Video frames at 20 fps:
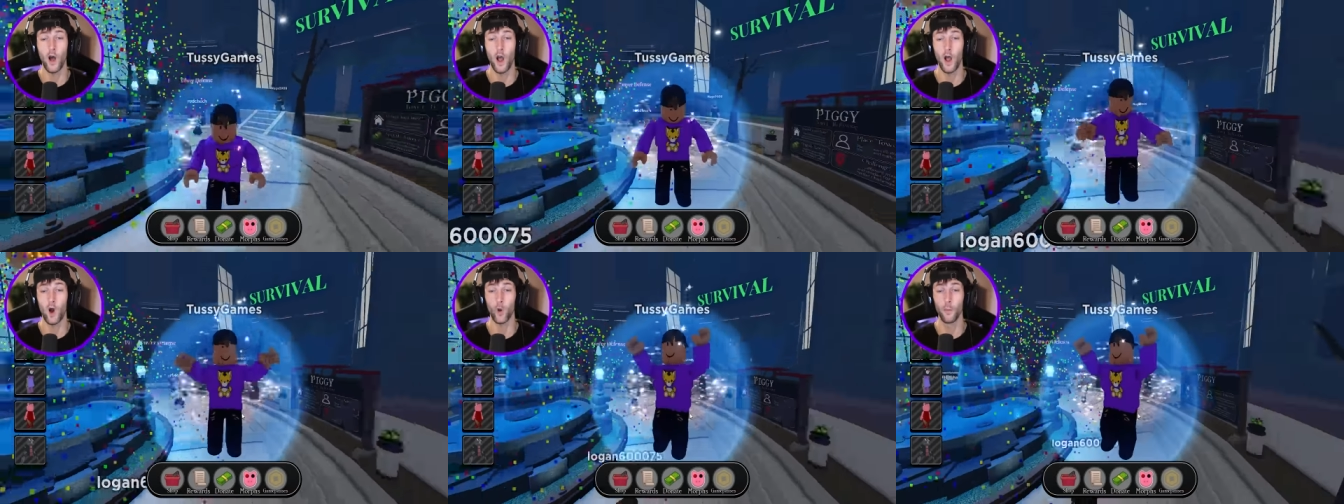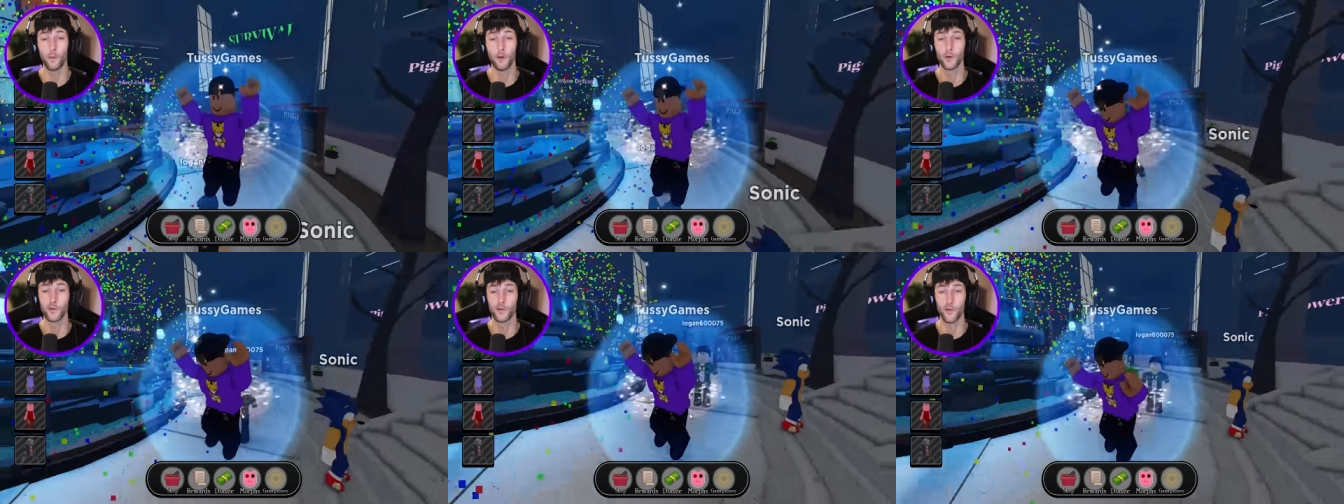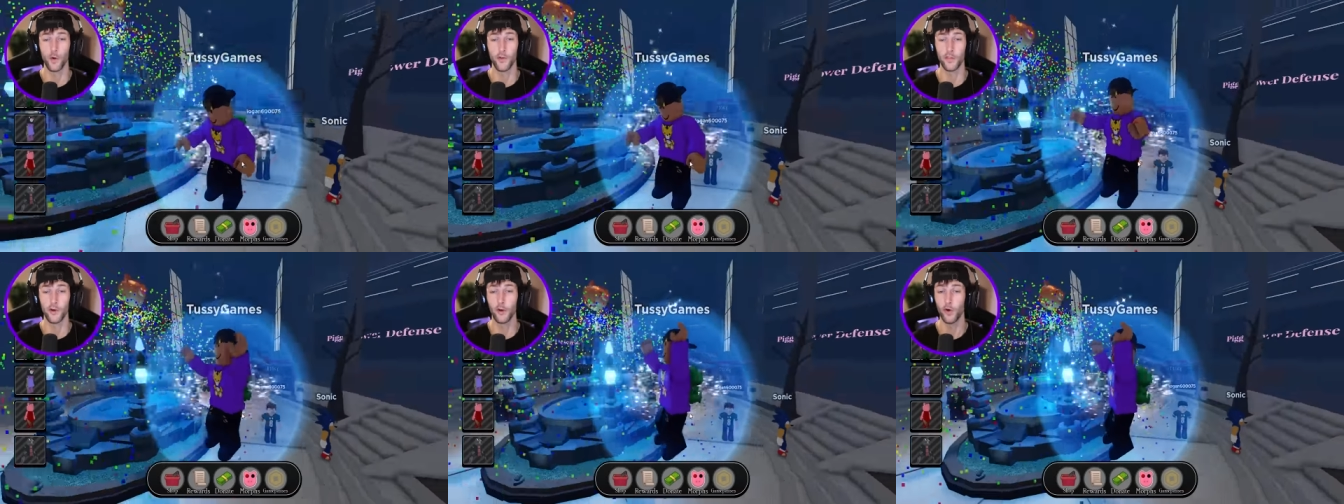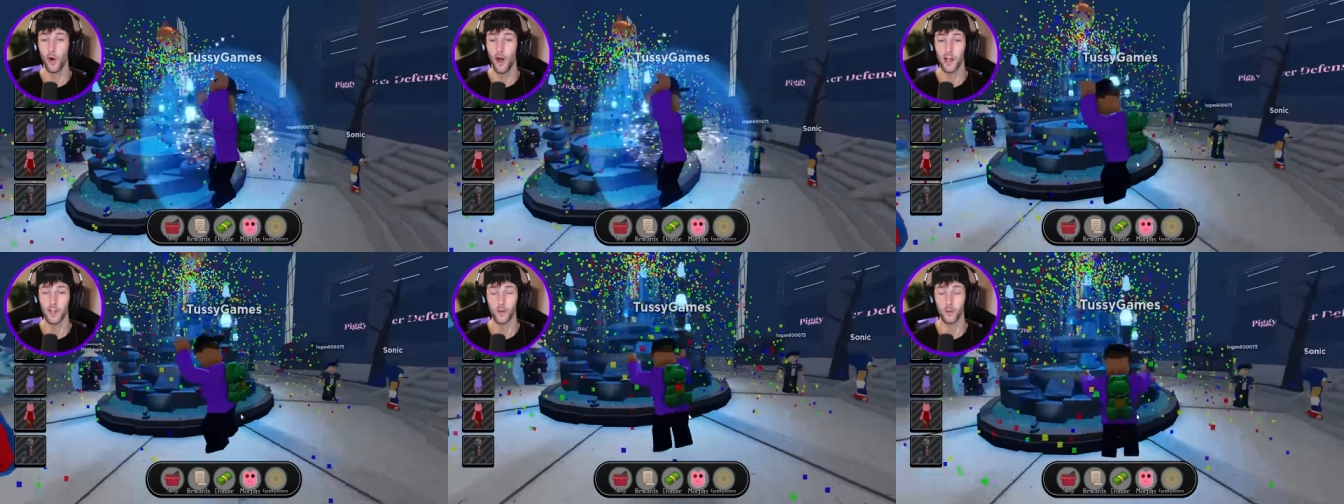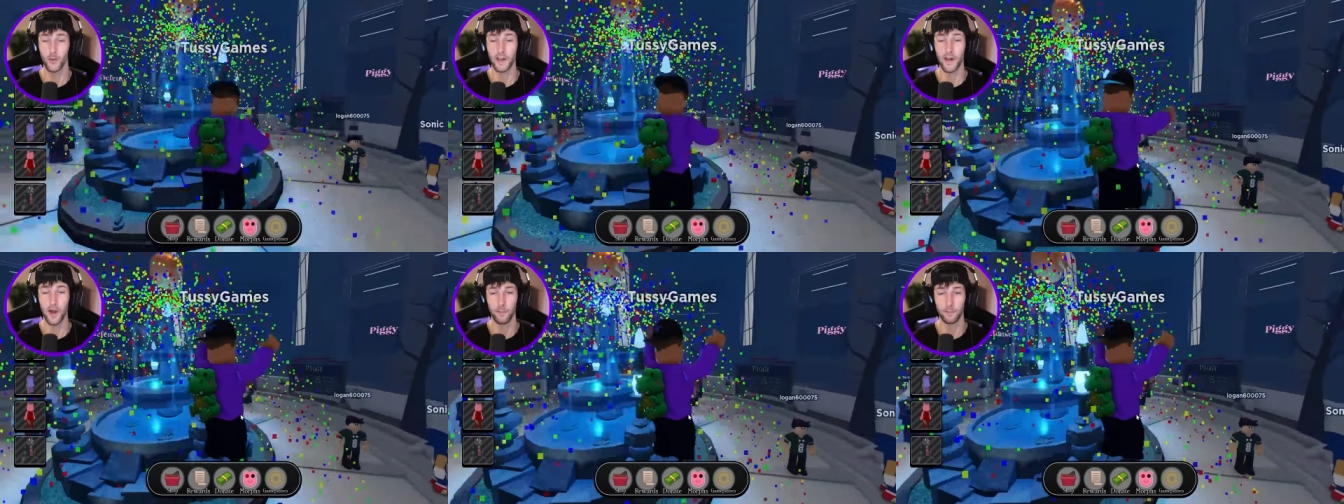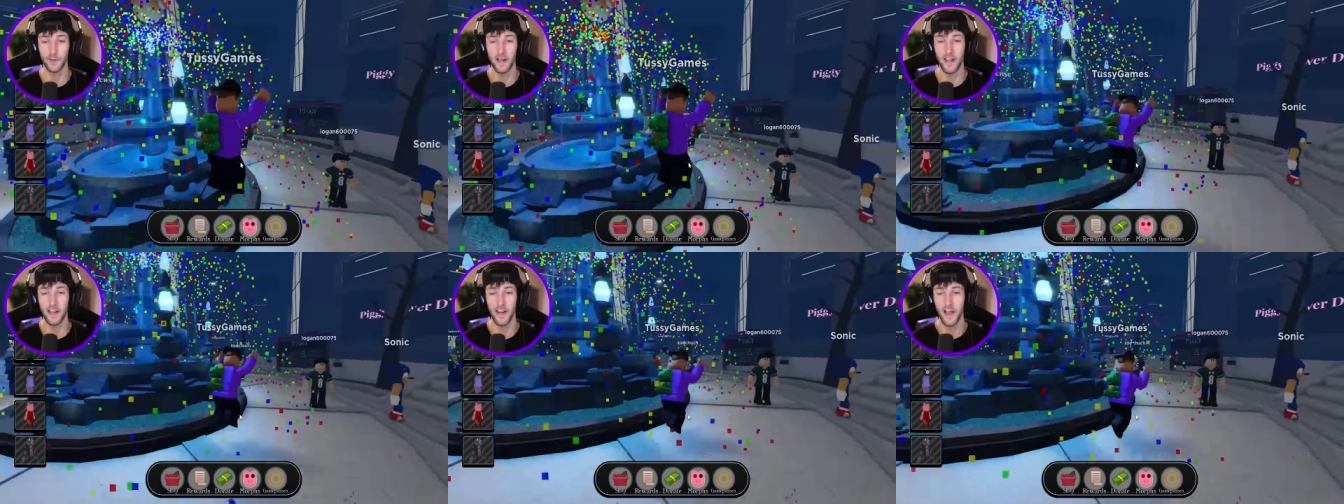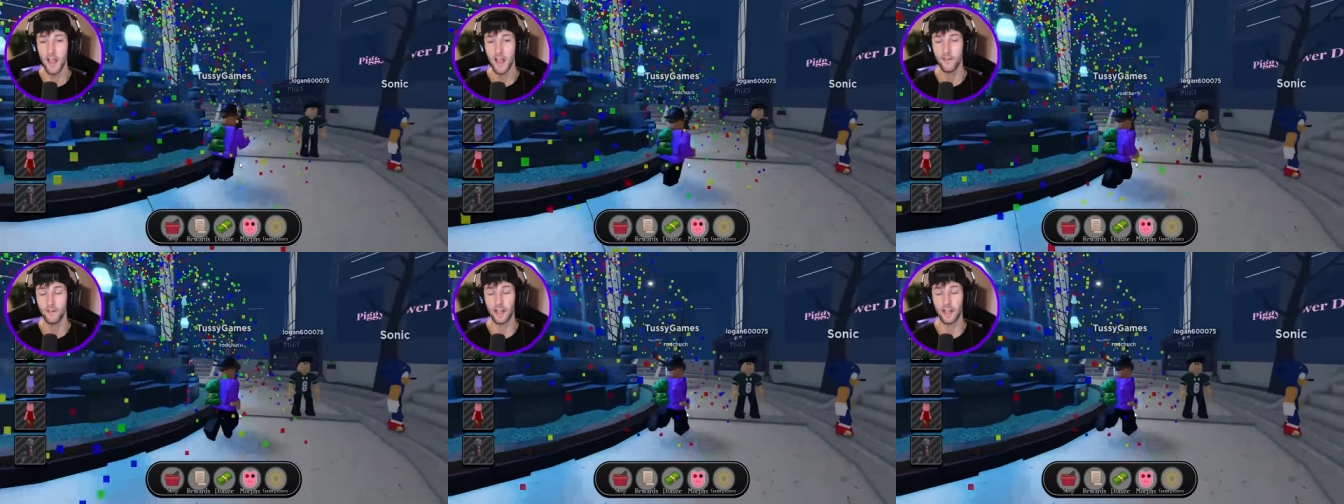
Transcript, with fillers: I hope you enjoyed the new Halloween update.